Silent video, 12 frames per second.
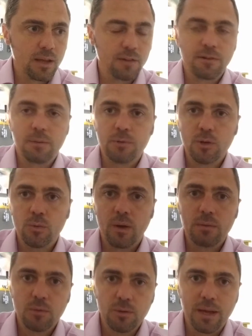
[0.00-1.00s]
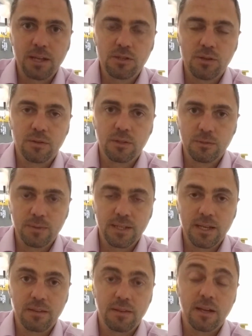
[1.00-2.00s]
if I brew one more batch on this
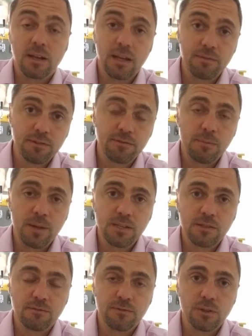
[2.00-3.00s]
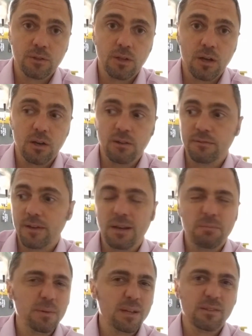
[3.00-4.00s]
weekend, then I'll have a fermenter full of a
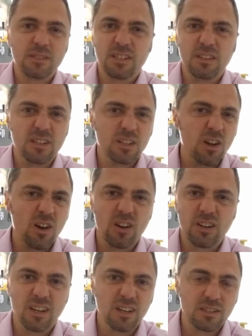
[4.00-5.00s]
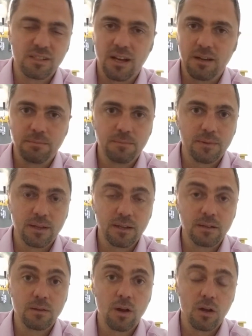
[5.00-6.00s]
Pilsner lager type
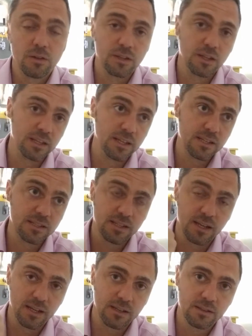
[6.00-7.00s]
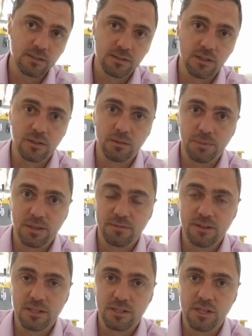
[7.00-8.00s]
thing on the yeast cake, so it'll be a
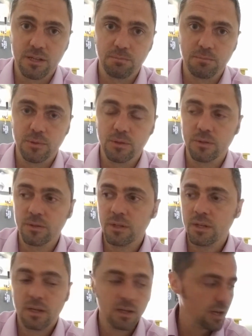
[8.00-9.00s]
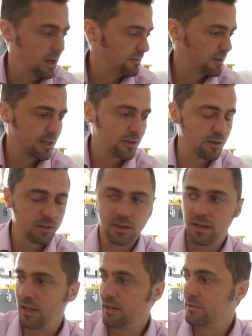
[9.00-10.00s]
very cheap brew. I've already got
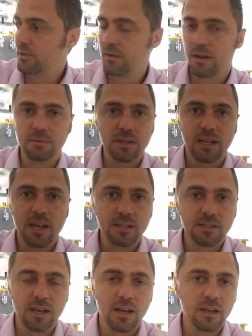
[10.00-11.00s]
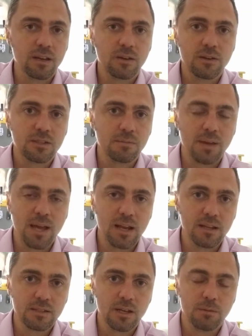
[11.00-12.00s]
100 grams of Cascade. I got some
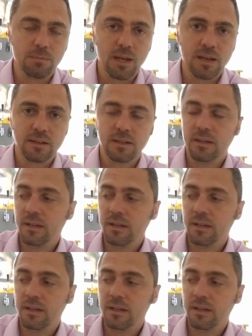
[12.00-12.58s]
Hallertau Blanc.